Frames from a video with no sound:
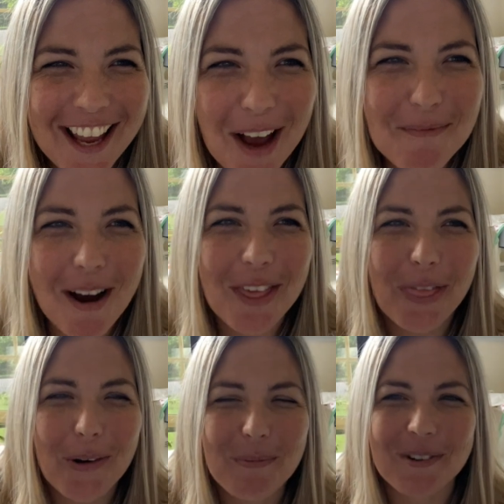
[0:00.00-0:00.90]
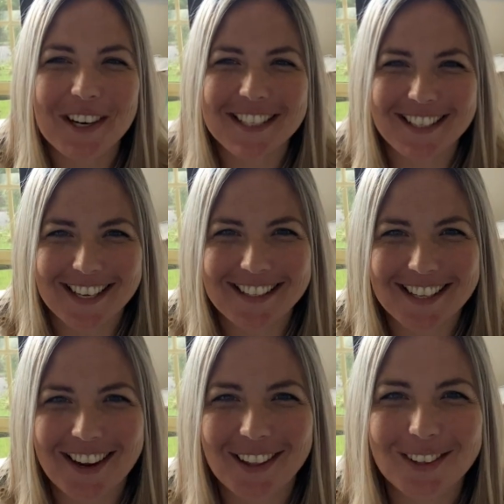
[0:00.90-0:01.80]
my thought process,
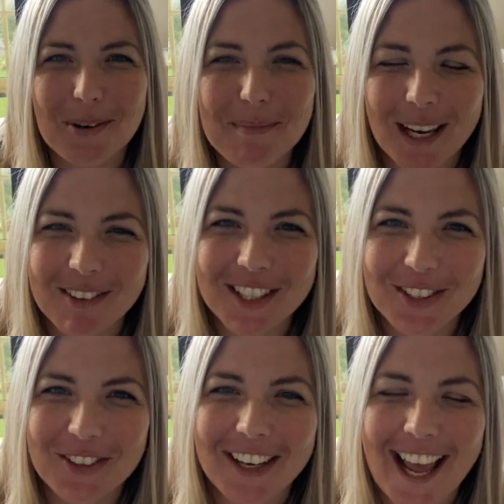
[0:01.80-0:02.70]
that I thought maybe you could